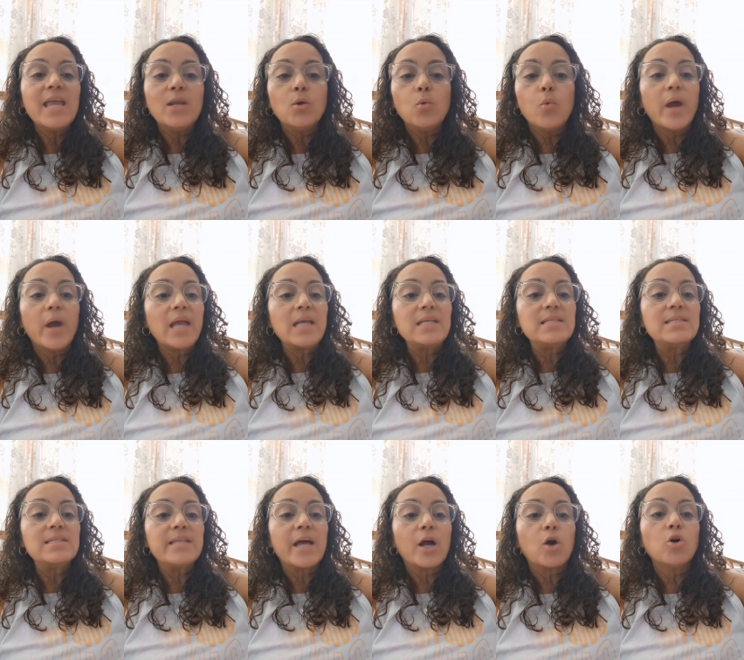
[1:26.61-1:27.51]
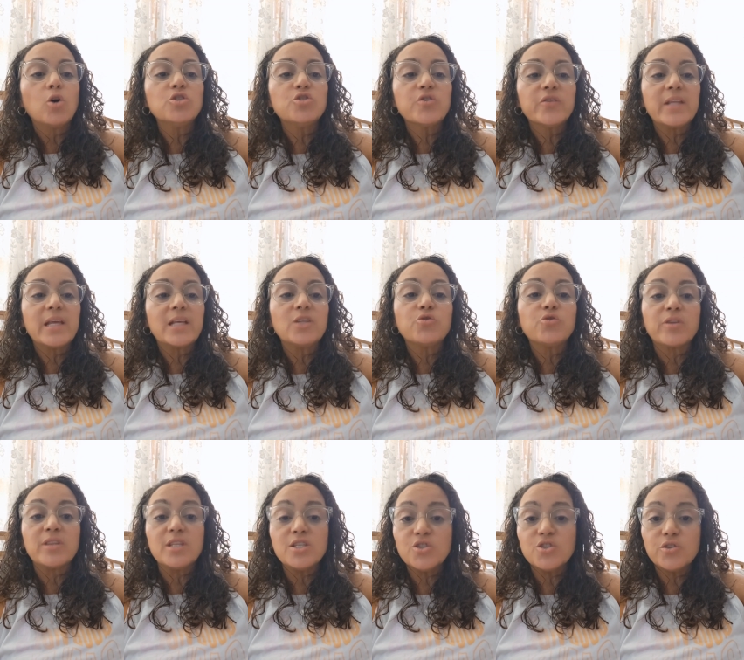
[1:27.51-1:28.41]
in ways that contradict
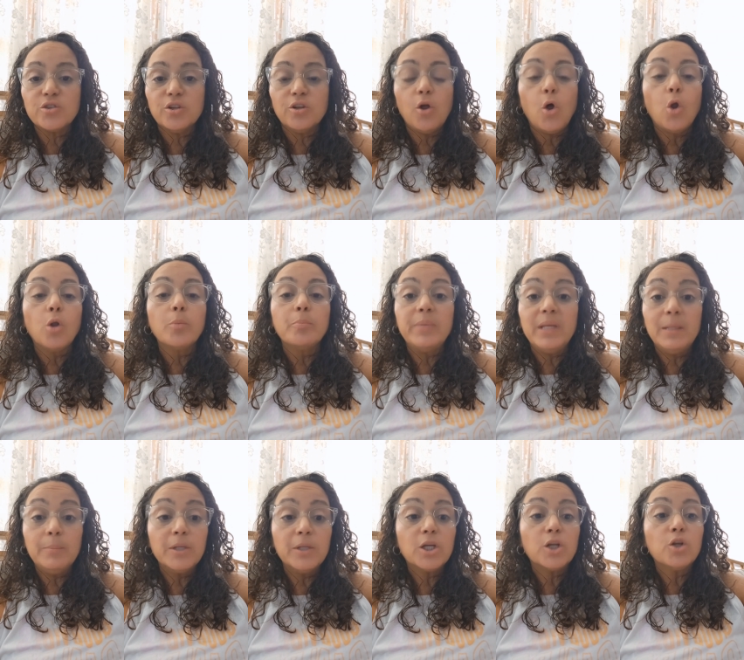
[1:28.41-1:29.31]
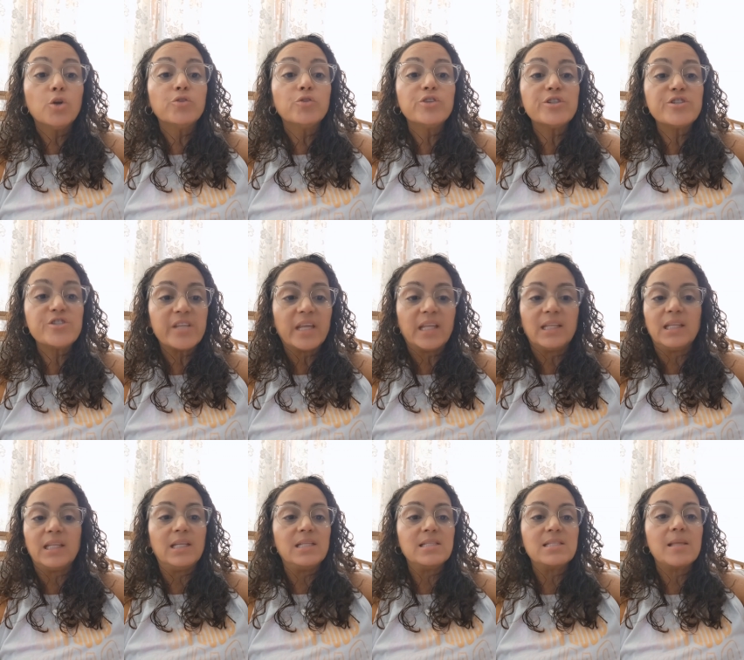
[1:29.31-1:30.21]
traditional or biblical
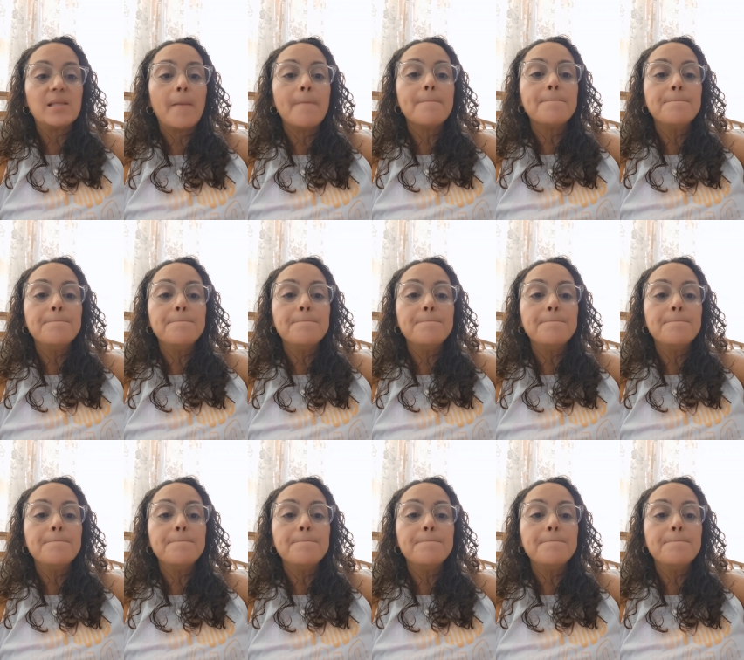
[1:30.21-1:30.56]
understandings,